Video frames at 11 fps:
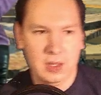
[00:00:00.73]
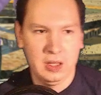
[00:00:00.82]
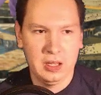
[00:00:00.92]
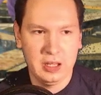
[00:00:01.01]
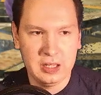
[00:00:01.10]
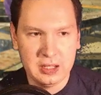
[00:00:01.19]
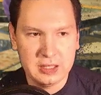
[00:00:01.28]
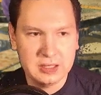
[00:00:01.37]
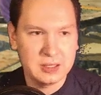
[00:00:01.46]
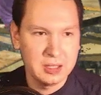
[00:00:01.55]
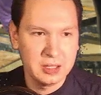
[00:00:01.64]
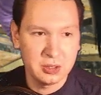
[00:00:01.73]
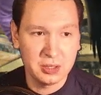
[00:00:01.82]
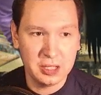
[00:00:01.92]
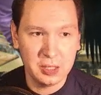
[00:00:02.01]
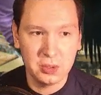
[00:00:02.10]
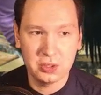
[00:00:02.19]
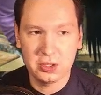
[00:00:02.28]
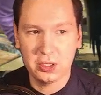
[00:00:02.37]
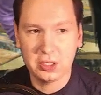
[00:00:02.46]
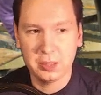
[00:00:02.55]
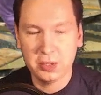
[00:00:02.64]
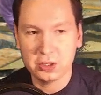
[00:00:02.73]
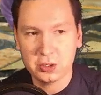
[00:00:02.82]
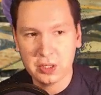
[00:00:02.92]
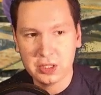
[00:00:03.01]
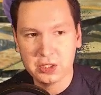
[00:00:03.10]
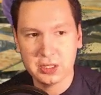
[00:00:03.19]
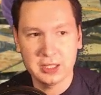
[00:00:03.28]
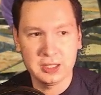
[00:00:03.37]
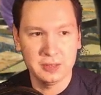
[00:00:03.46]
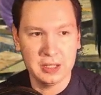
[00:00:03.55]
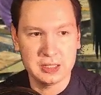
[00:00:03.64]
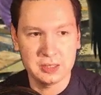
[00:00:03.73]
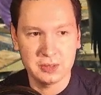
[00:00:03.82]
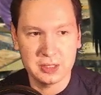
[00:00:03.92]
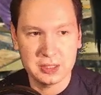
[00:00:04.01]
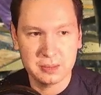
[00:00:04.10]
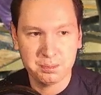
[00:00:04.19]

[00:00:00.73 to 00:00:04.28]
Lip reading: Hey guys, today I want to talk about crushing and evasiveness.